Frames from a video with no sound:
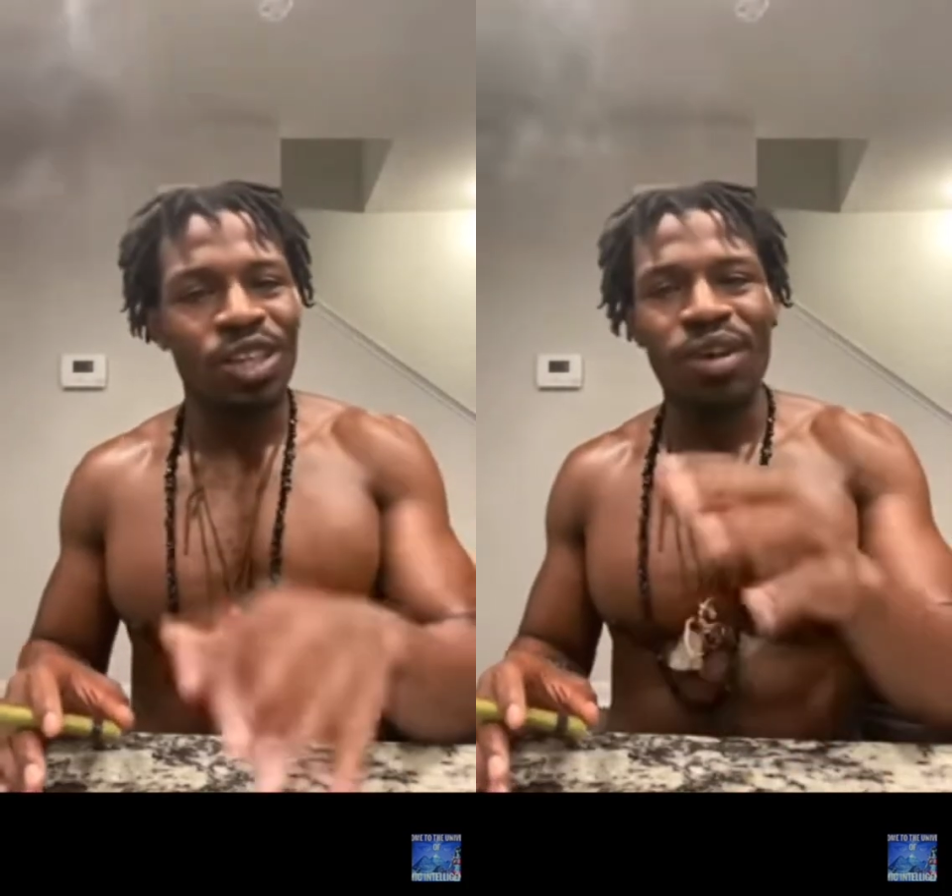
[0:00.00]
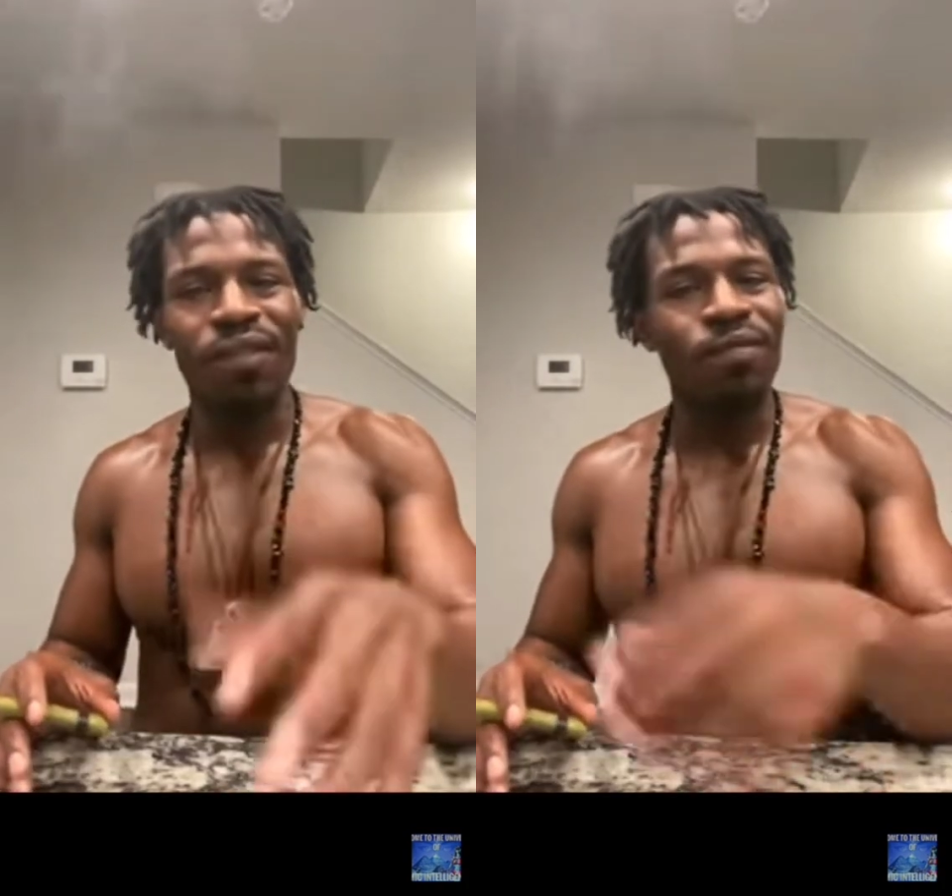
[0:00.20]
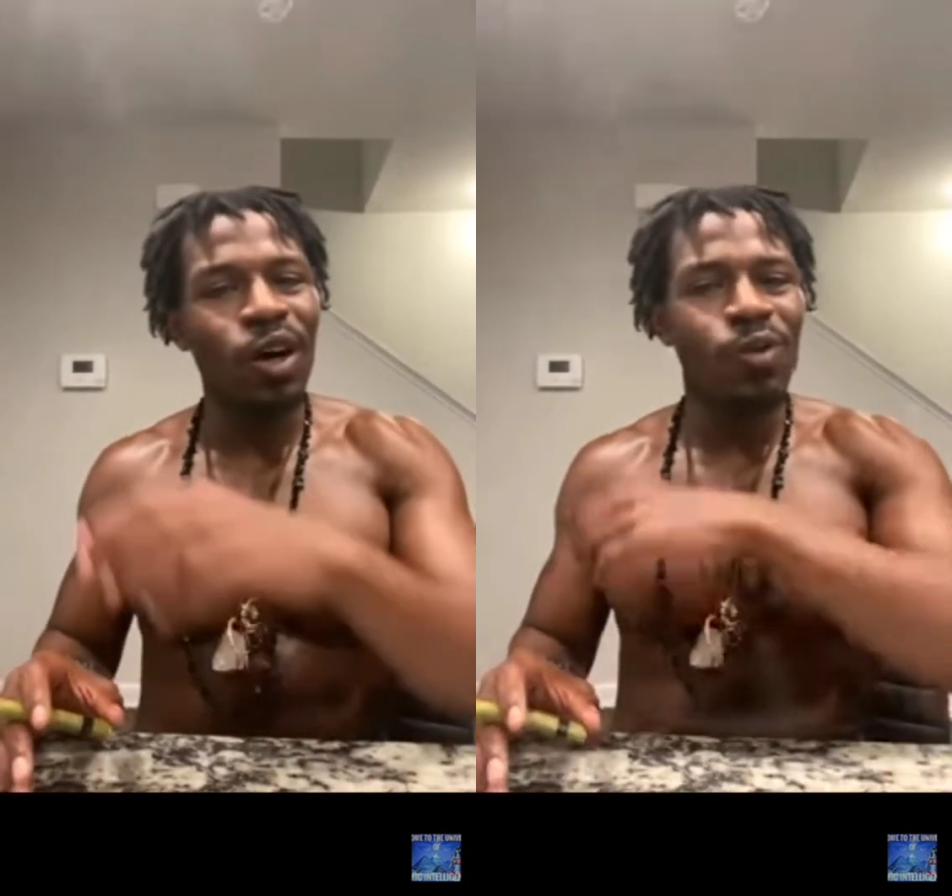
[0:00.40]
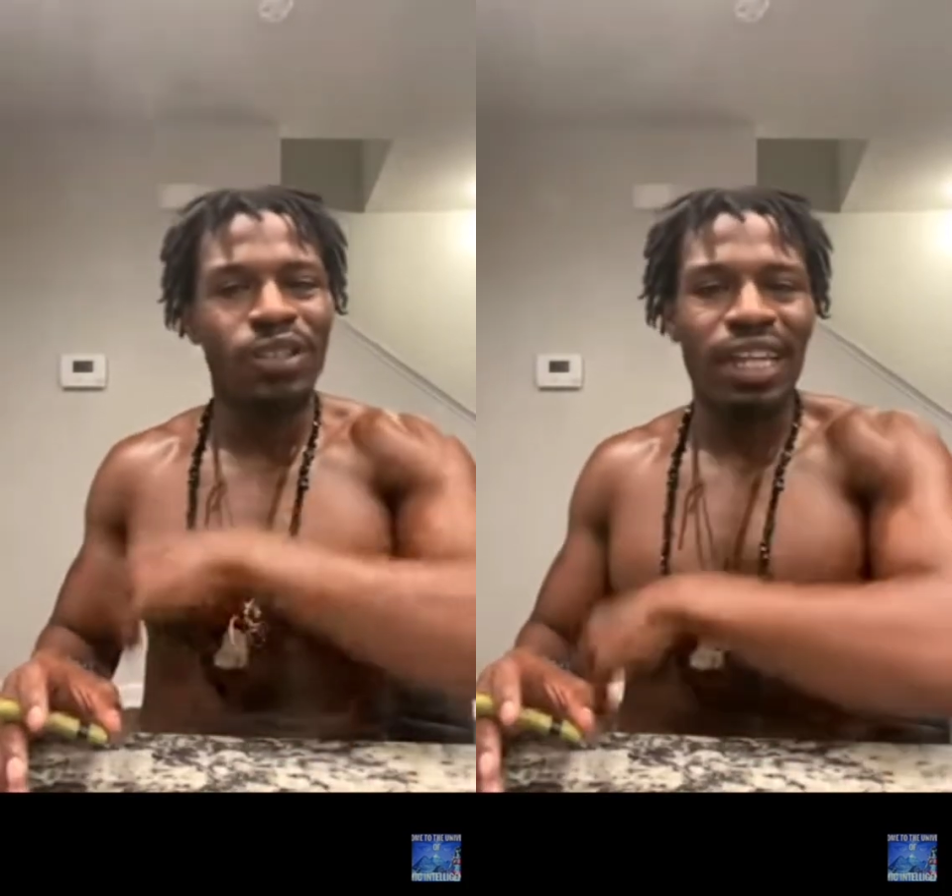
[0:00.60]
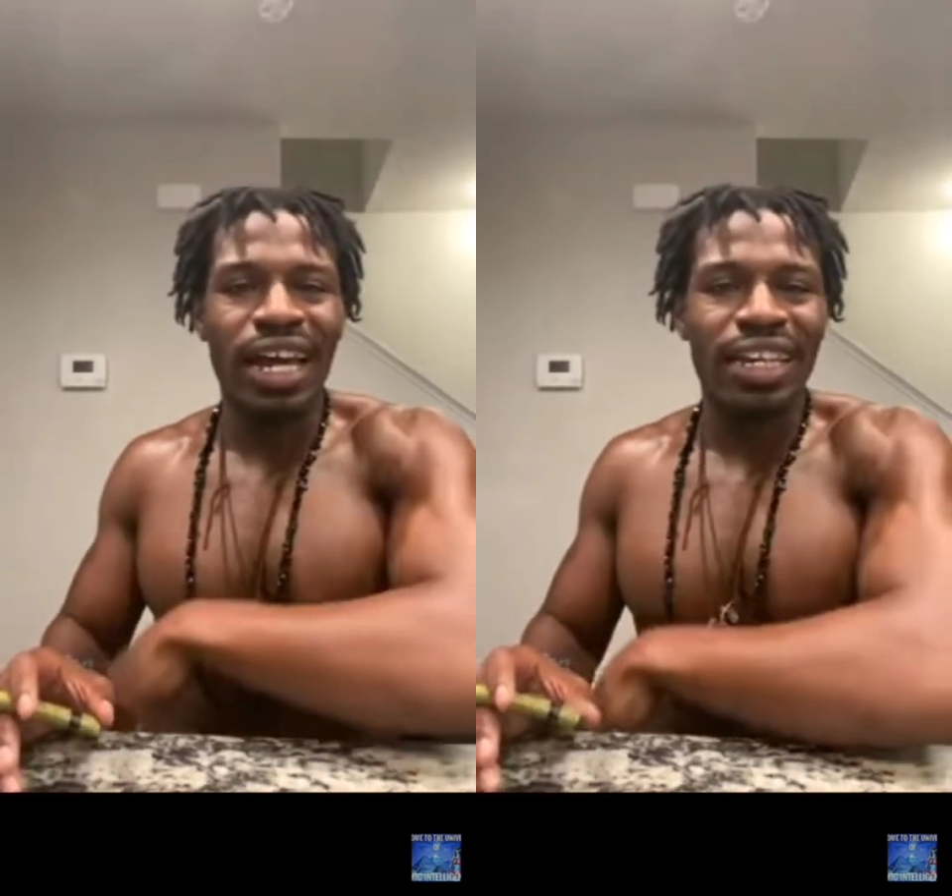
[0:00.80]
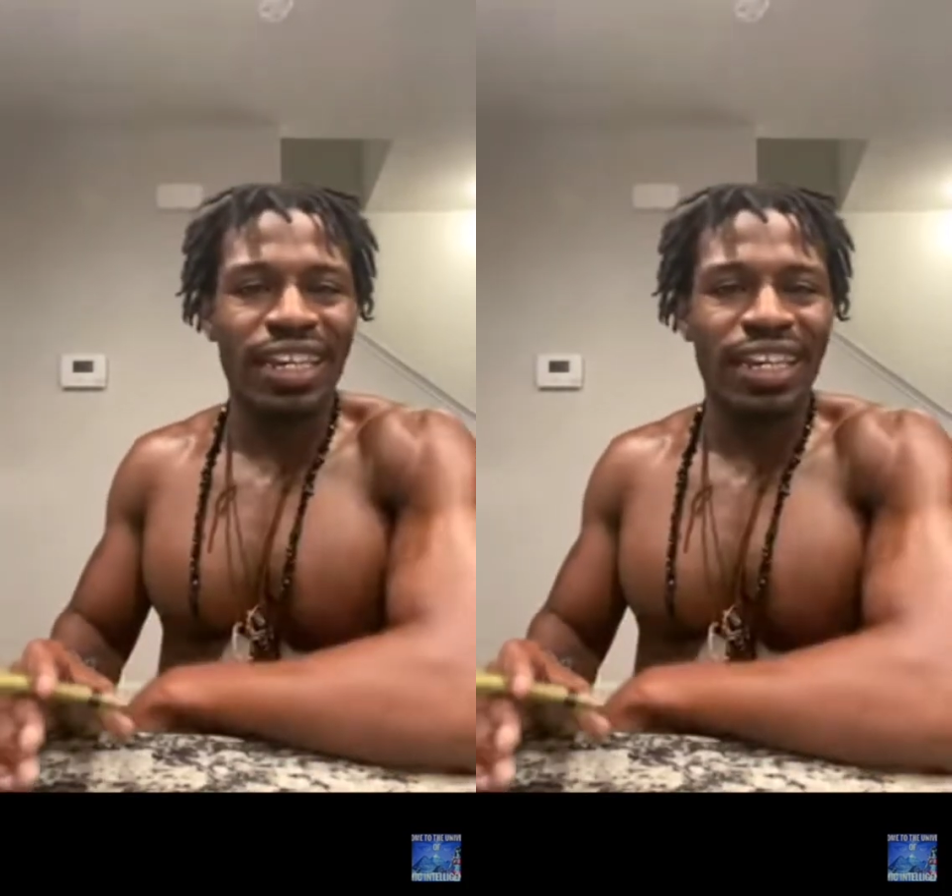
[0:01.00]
UFO was like,